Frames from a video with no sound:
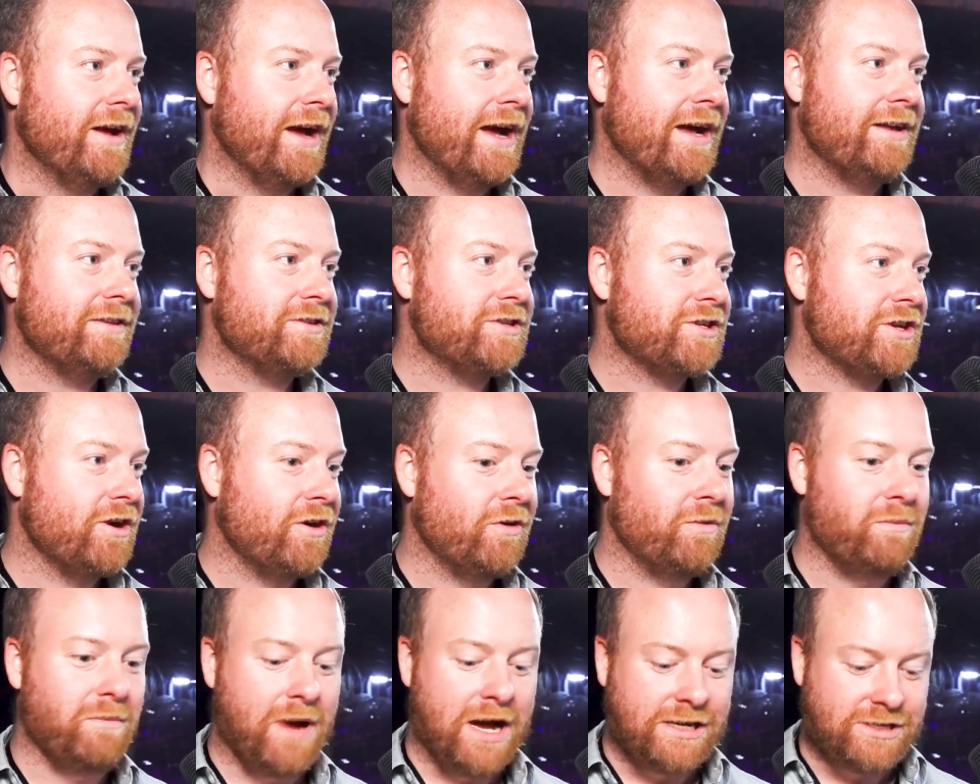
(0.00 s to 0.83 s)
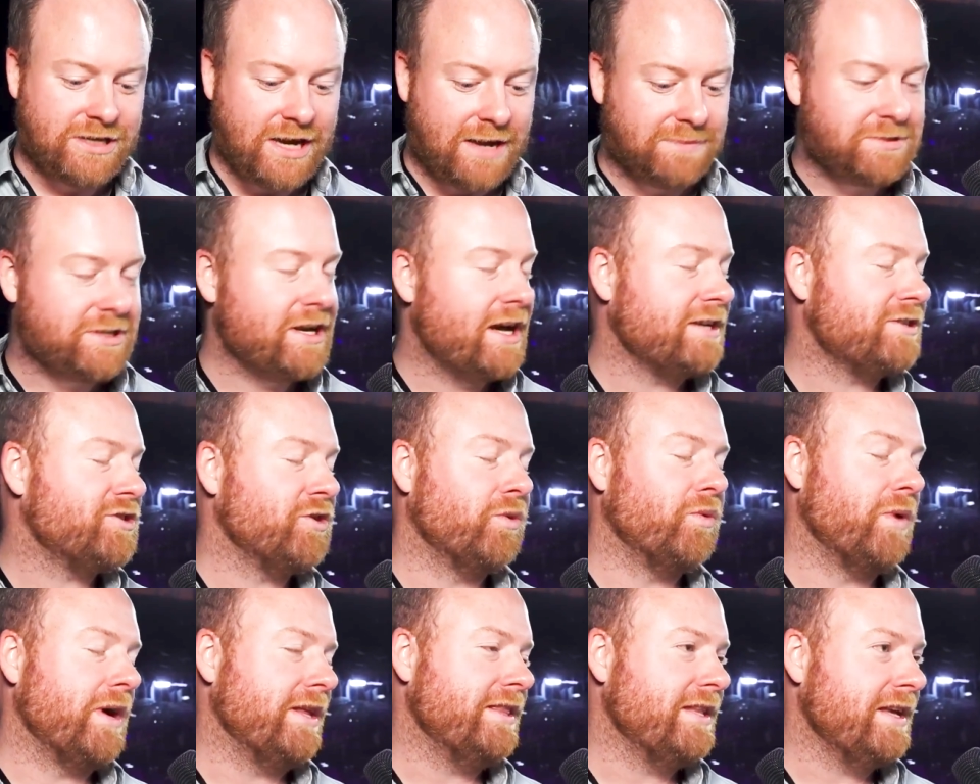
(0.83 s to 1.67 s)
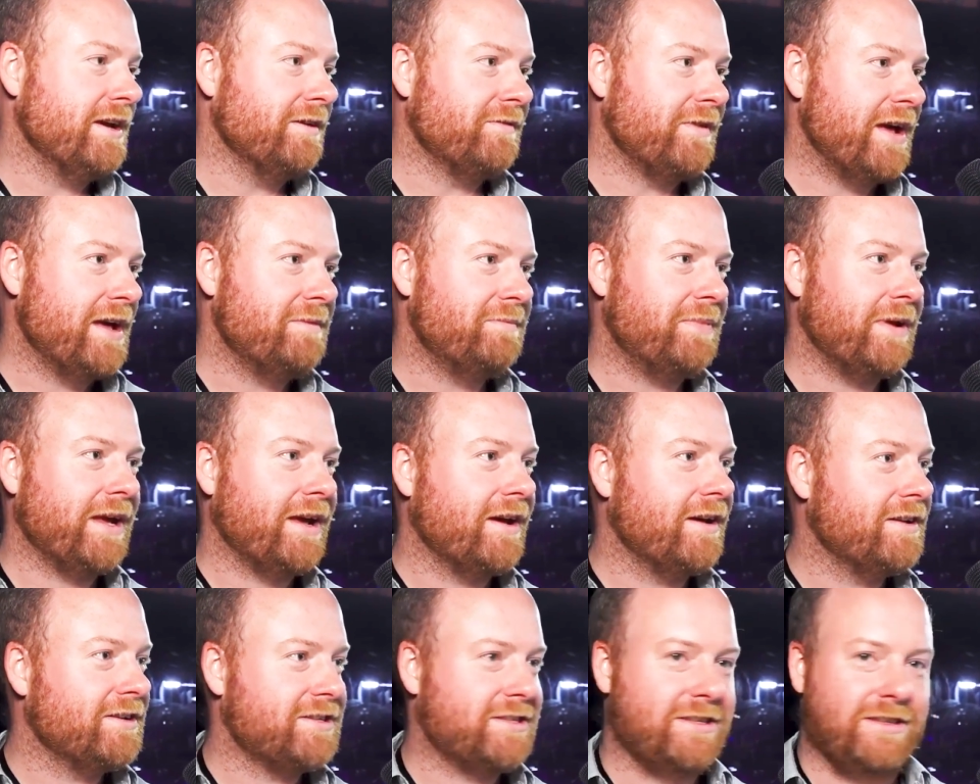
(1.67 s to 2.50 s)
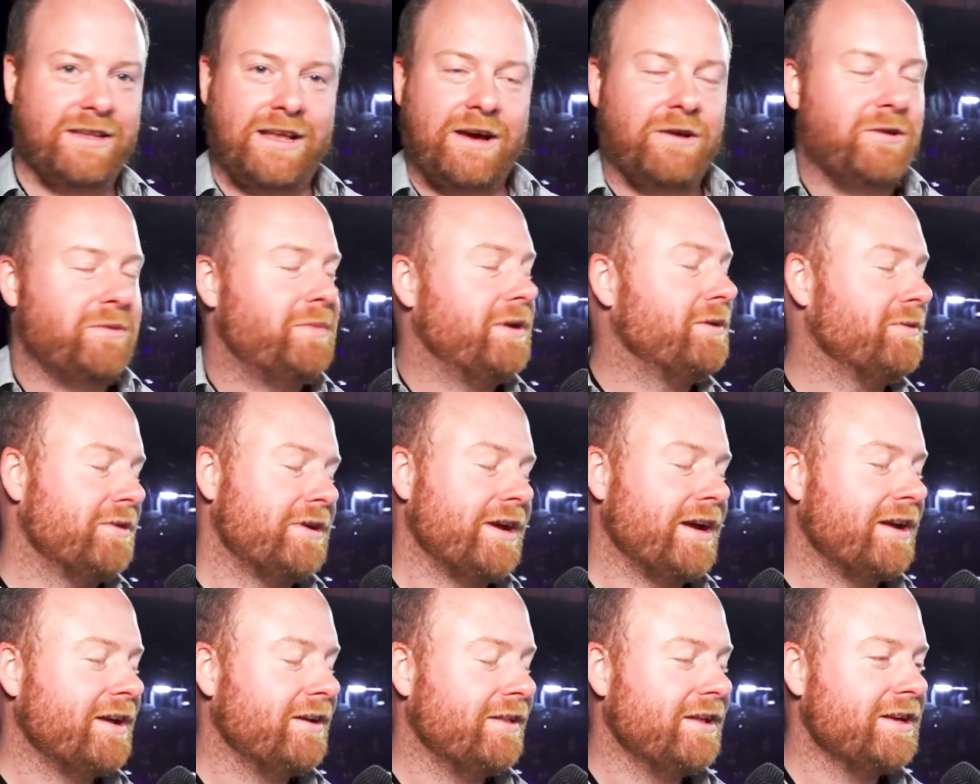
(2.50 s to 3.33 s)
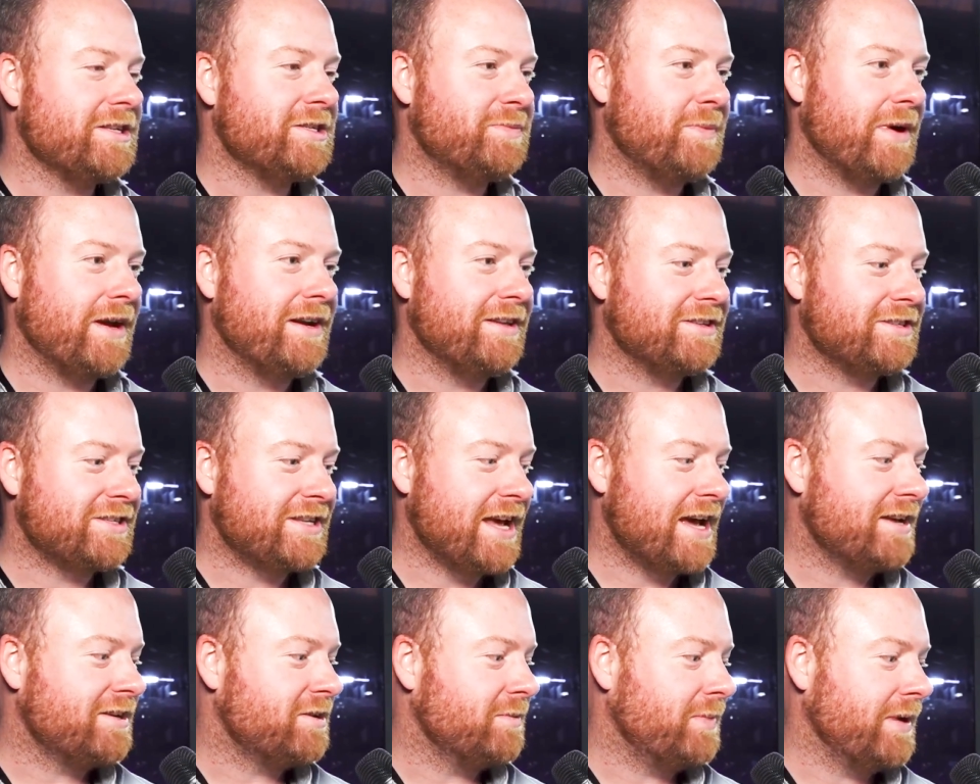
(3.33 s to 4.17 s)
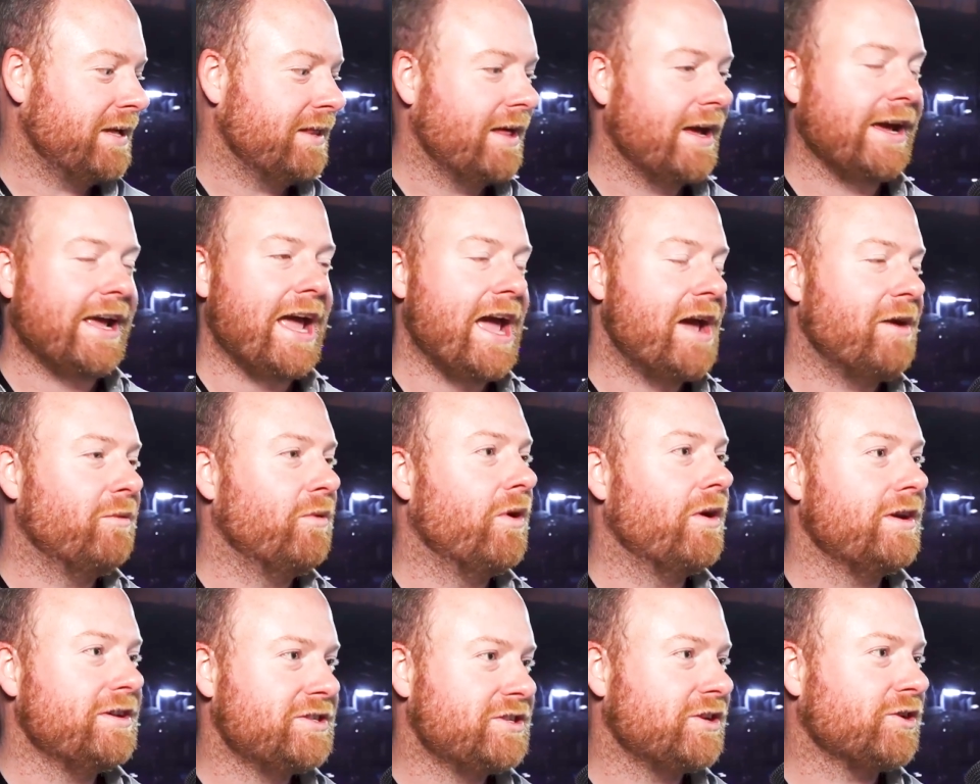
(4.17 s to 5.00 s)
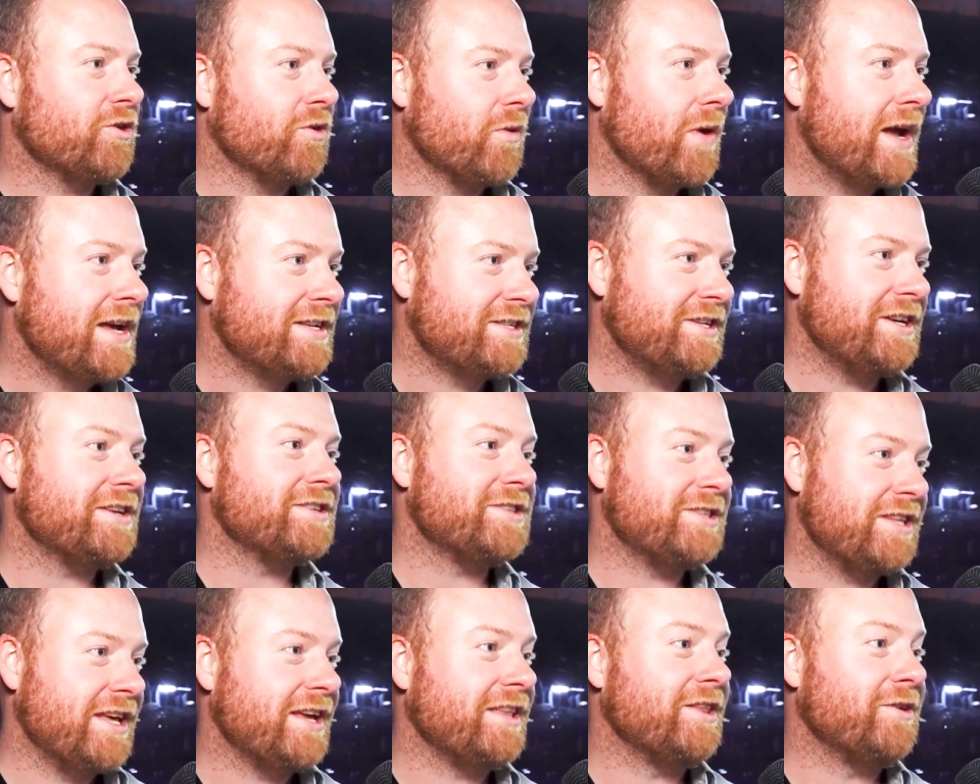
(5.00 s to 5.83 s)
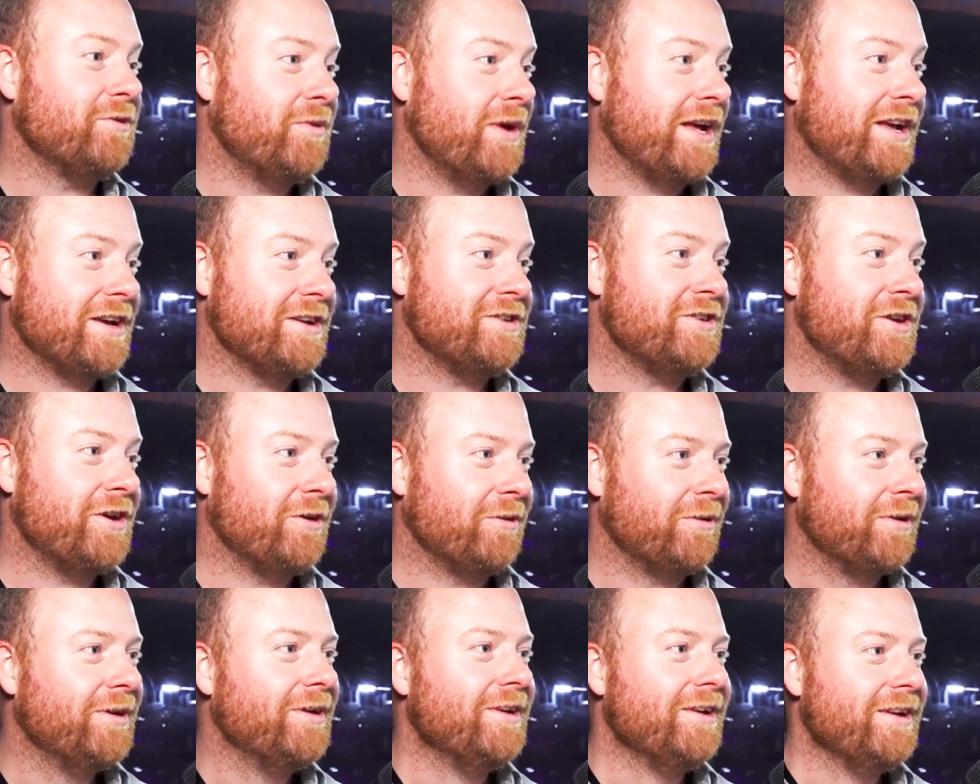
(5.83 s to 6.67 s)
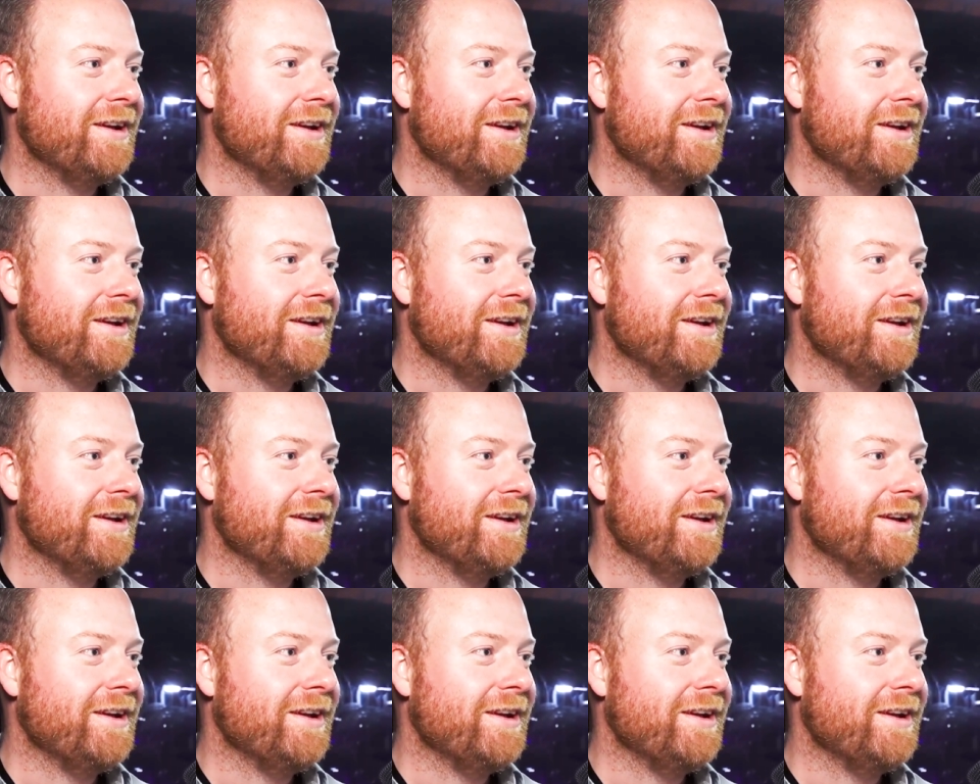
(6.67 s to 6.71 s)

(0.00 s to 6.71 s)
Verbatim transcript: And so my job's not to win the event, because that would be ridiculous, but instead to be like, hey, what is the craziest thing that we can do?